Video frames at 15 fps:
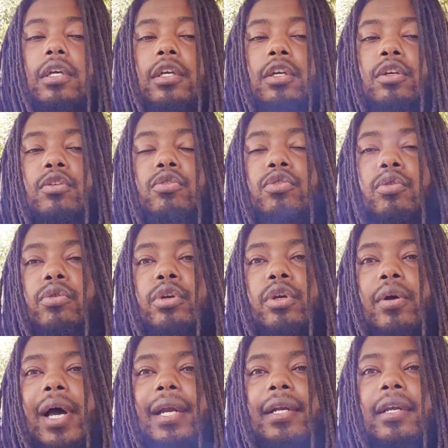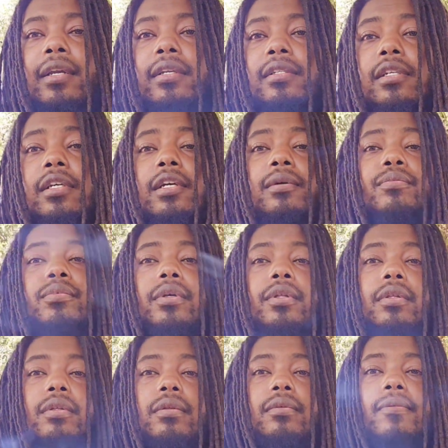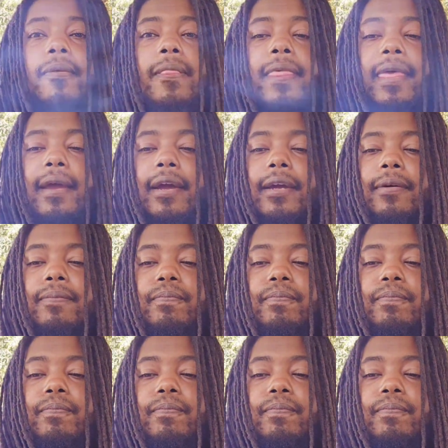you know your identity come with, right?